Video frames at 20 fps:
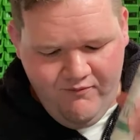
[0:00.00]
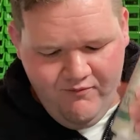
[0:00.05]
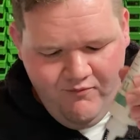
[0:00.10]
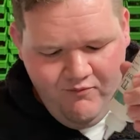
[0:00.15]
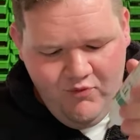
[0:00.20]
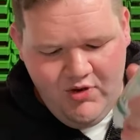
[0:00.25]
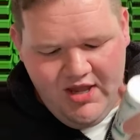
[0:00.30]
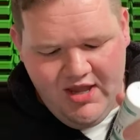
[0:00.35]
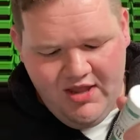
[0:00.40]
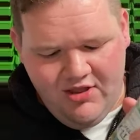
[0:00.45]

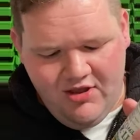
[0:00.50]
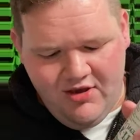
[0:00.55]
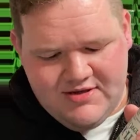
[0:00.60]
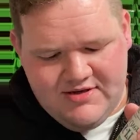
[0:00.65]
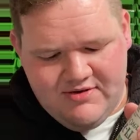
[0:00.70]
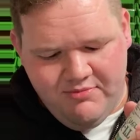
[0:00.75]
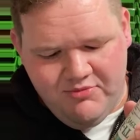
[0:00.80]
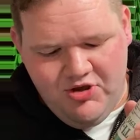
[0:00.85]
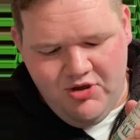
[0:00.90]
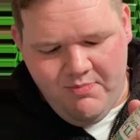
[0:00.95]
We get
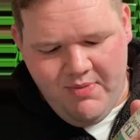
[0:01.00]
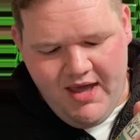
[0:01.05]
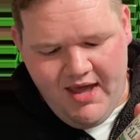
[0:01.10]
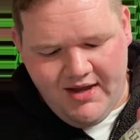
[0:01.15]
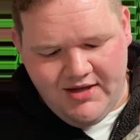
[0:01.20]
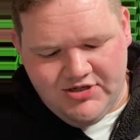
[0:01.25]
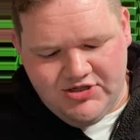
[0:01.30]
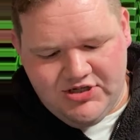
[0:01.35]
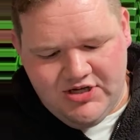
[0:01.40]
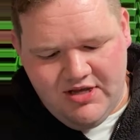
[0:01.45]
from U-Pack
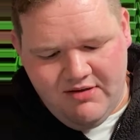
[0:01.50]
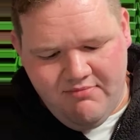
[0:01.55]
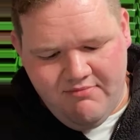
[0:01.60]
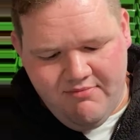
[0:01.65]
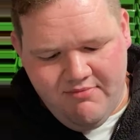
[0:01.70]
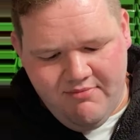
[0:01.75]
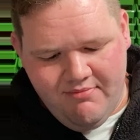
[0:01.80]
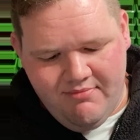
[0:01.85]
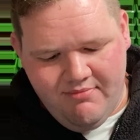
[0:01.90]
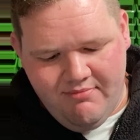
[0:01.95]
and ship,
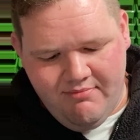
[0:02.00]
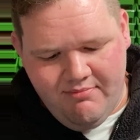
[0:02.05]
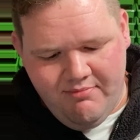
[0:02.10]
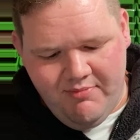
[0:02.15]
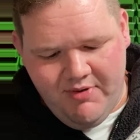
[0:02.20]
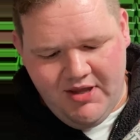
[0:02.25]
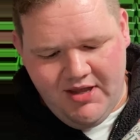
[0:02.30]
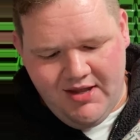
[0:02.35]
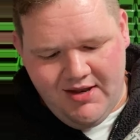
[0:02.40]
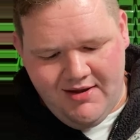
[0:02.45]

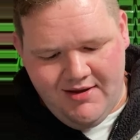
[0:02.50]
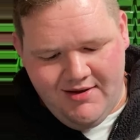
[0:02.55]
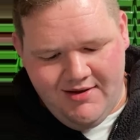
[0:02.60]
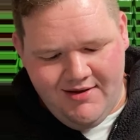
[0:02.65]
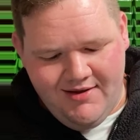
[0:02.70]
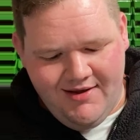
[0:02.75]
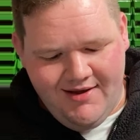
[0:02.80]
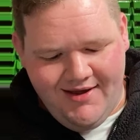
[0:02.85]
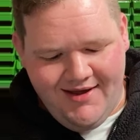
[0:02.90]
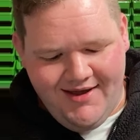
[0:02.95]
but
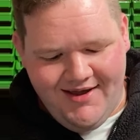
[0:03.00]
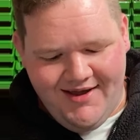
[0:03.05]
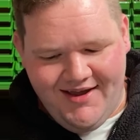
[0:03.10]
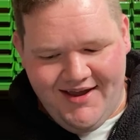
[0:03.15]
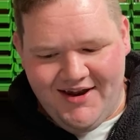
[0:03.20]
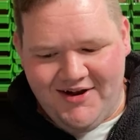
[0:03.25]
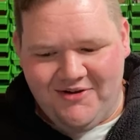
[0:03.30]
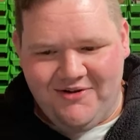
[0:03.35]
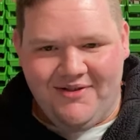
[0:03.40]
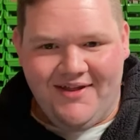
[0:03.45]
I
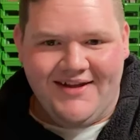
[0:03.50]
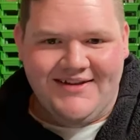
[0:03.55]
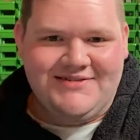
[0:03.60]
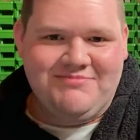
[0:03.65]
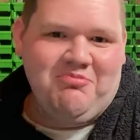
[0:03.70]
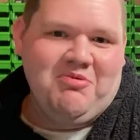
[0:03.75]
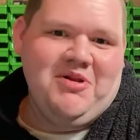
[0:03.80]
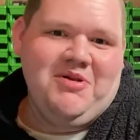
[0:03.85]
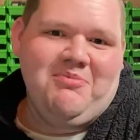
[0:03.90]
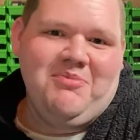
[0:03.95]
don't like
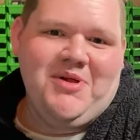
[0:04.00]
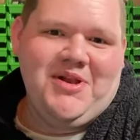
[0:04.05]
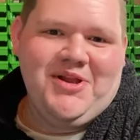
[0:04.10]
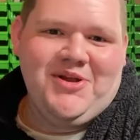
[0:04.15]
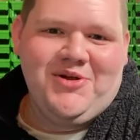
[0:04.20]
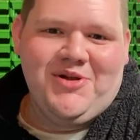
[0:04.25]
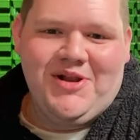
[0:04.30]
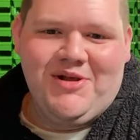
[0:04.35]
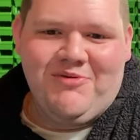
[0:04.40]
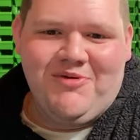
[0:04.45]
spending money
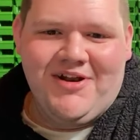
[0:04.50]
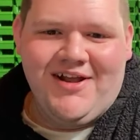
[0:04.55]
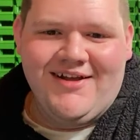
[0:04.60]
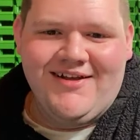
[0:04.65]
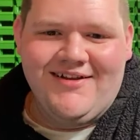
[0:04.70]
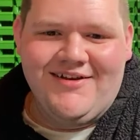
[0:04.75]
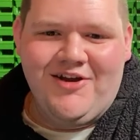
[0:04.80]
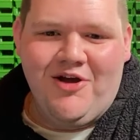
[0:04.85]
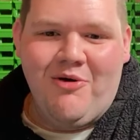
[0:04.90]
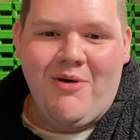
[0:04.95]
on it when I
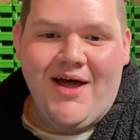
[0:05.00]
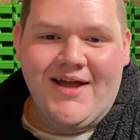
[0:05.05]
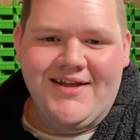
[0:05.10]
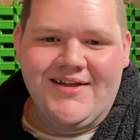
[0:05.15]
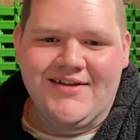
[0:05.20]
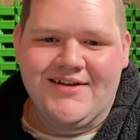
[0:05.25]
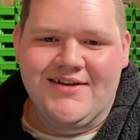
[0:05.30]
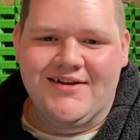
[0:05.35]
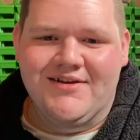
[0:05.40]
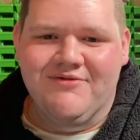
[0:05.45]
know I
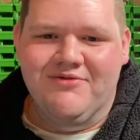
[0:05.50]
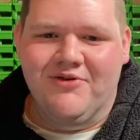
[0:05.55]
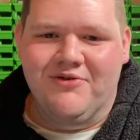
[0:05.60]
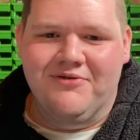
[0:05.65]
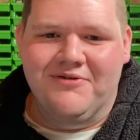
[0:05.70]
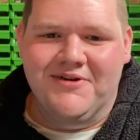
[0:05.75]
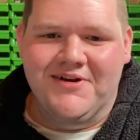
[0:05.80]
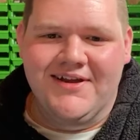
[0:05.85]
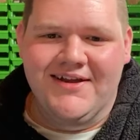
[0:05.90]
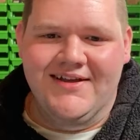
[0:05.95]
can get it for
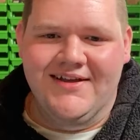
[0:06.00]
free.